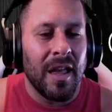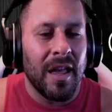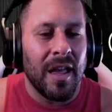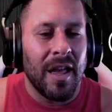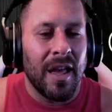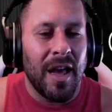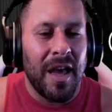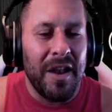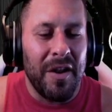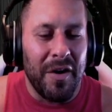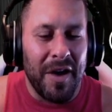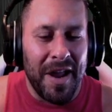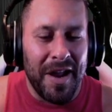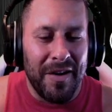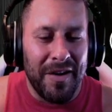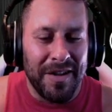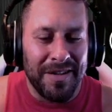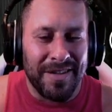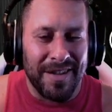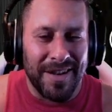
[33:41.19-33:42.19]
I know.
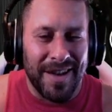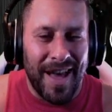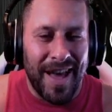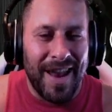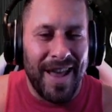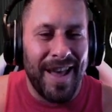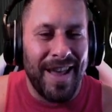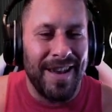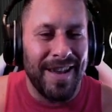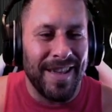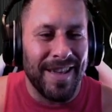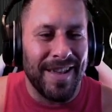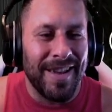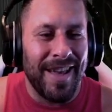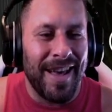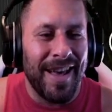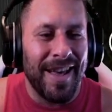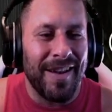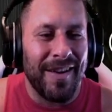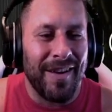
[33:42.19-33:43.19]
Harrington not hiding it
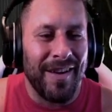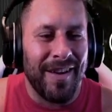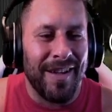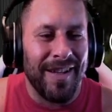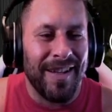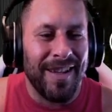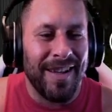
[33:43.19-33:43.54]
at all.